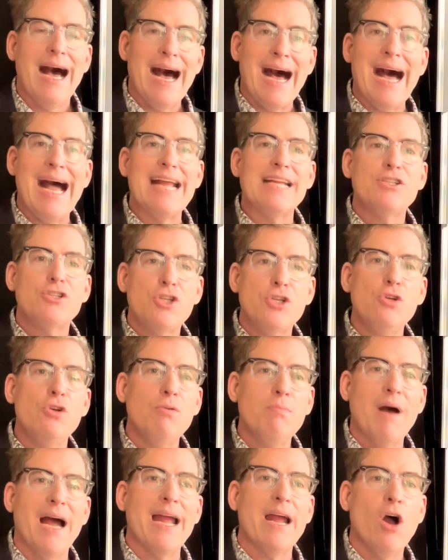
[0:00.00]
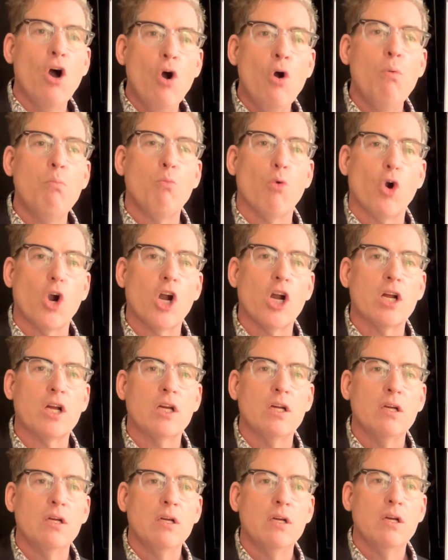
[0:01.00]
I do my
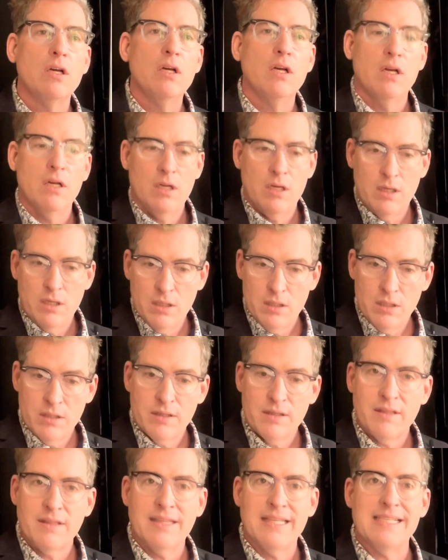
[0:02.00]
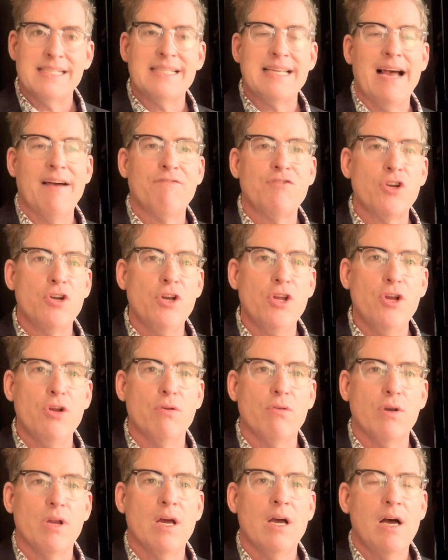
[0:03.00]
homework this
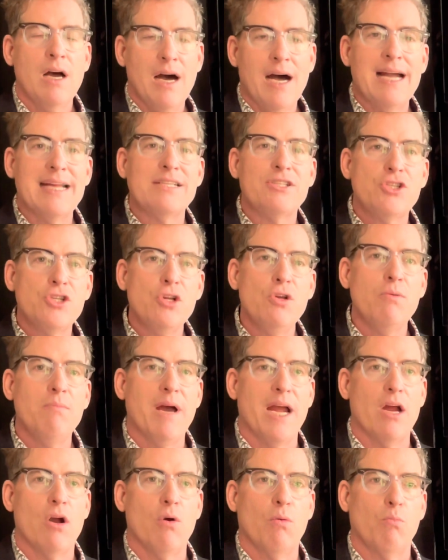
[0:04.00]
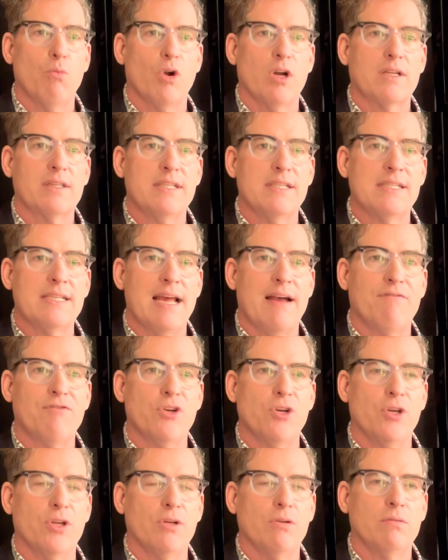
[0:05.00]
afternoon. I do my homework this
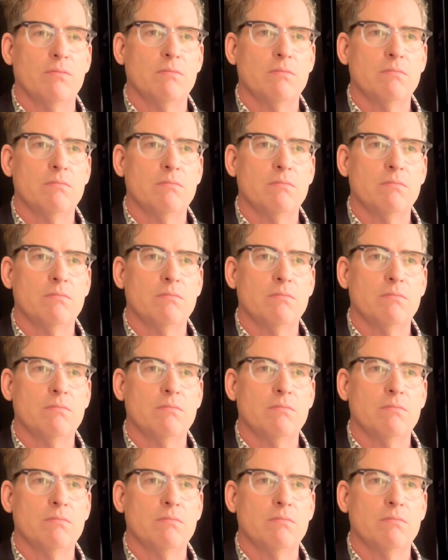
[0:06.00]
afternoon.